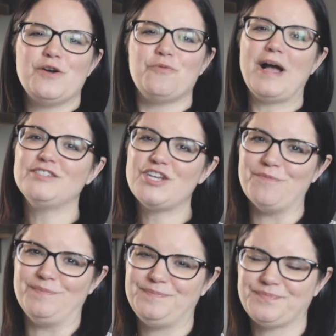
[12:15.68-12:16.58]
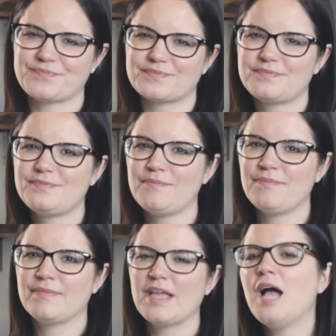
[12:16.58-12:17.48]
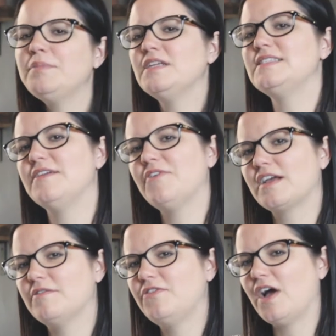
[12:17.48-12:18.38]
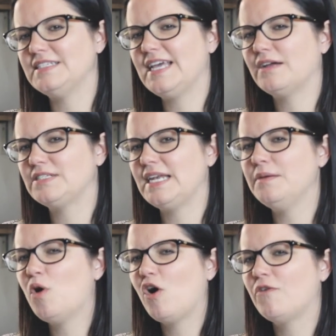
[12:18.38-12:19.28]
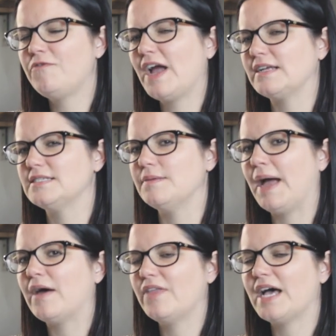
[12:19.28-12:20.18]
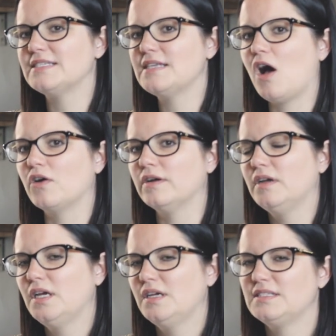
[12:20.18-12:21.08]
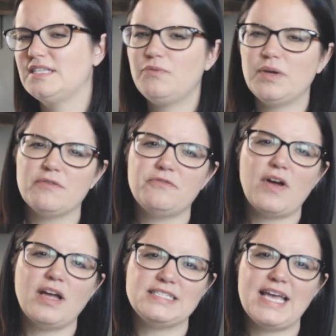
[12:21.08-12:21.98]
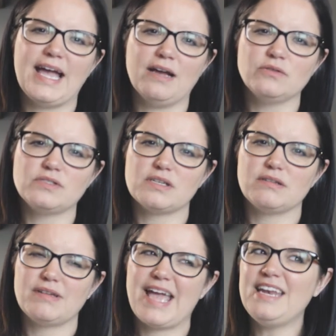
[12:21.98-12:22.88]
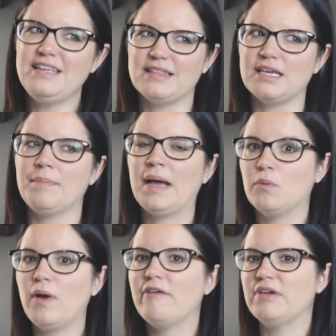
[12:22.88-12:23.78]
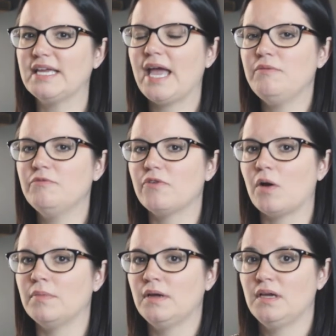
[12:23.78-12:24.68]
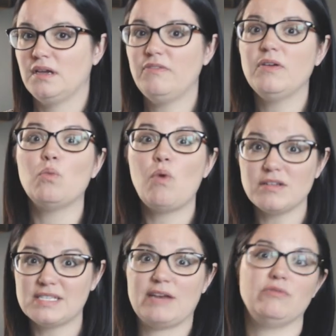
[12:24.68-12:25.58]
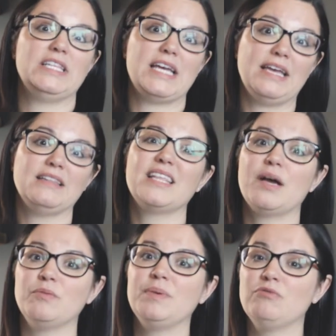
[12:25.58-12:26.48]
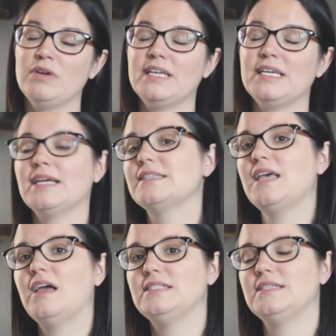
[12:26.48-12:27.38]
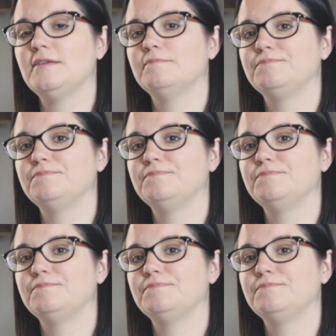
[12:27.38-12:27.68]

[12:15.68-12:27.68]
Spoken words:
Well done. I'm going to see if I can find out any more facts about that song. See if we can find out anything about where it came from. If it was Henry VIII, that would be really exciting.